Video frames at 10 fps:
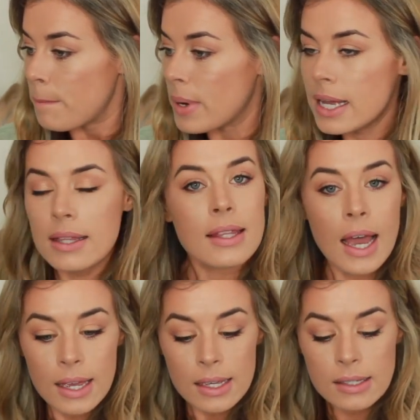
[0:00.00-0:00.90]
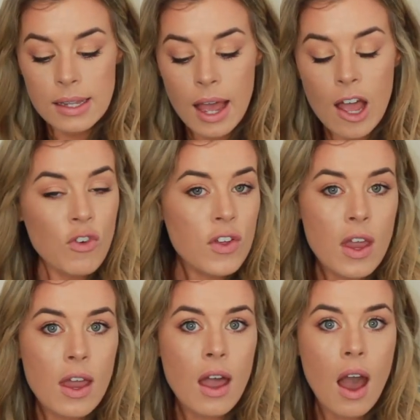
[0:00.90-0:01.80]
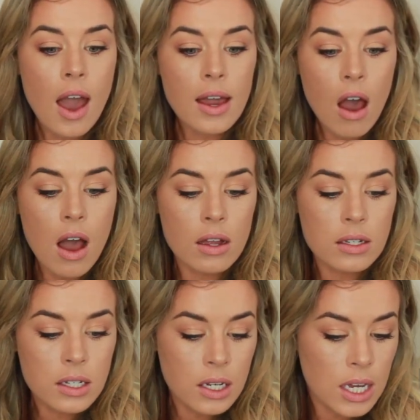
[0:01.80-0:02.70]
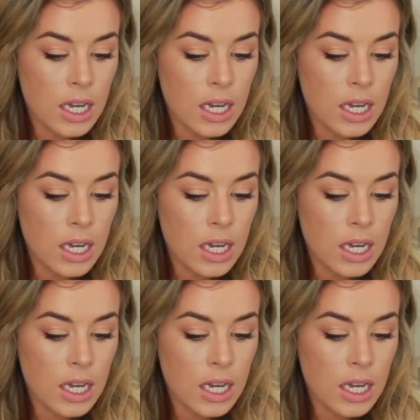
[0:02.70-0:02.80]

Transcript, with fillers: But that is everything I got